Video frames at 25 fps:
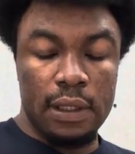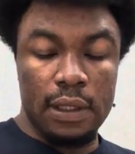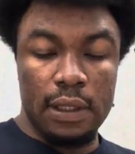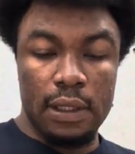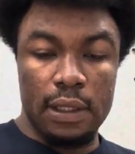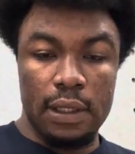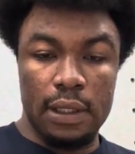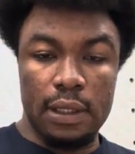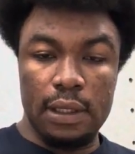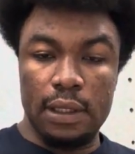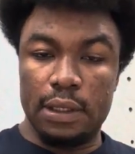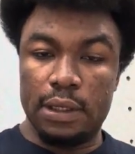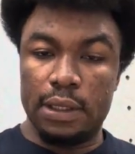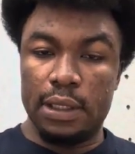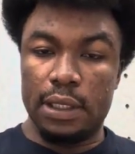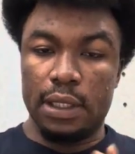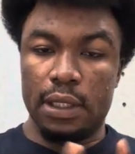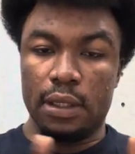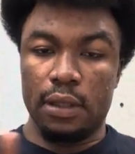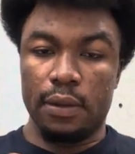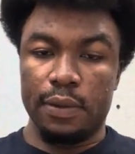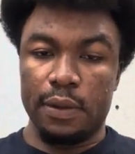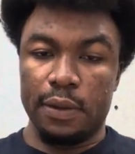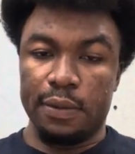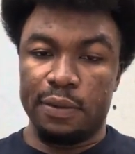the
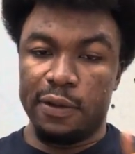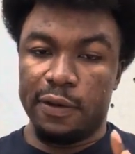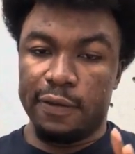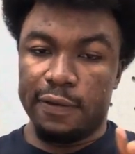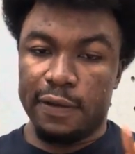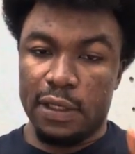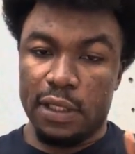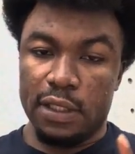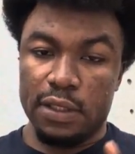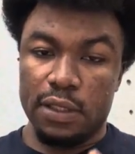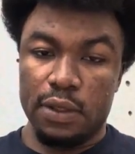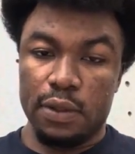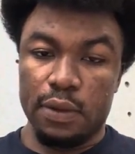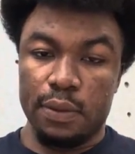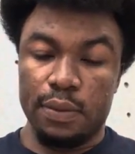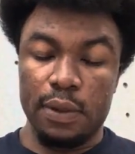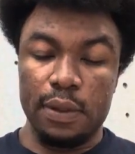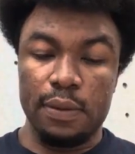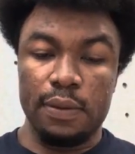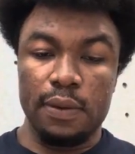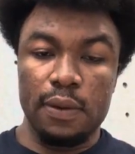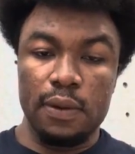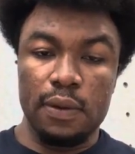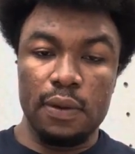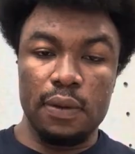help it provides to
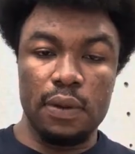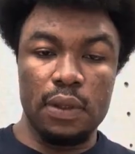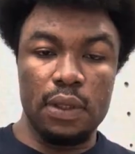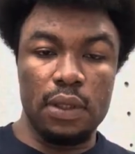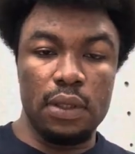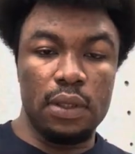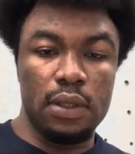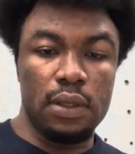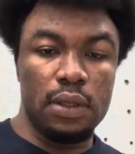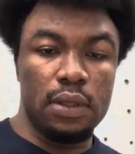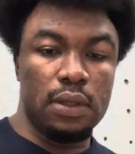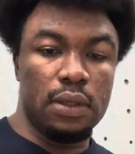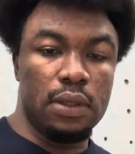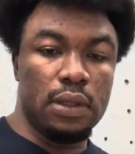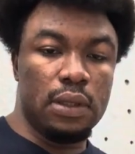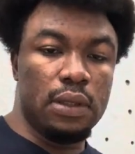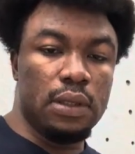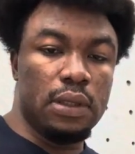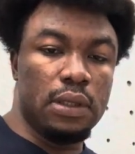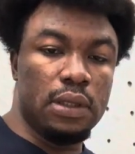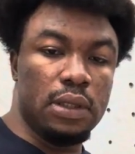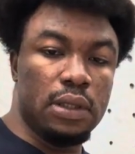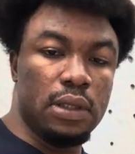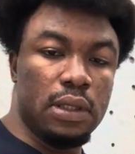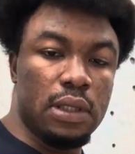people
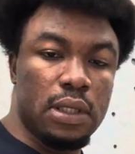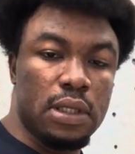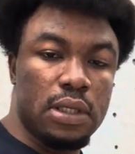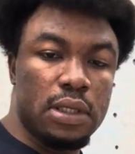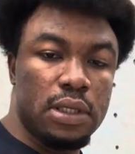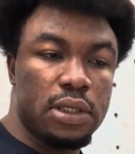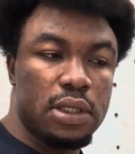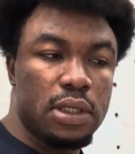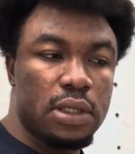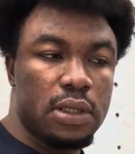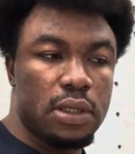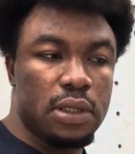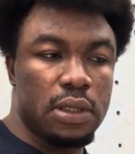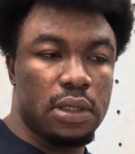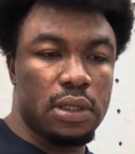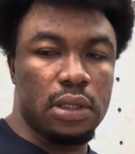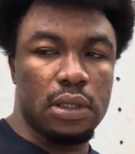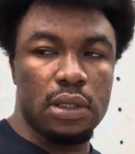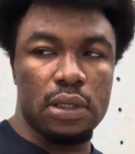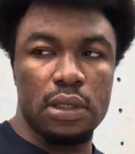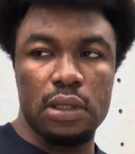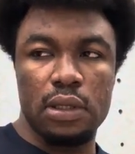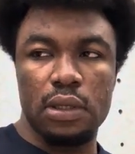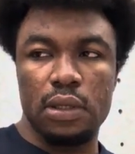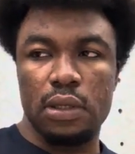in danger.
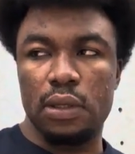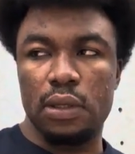And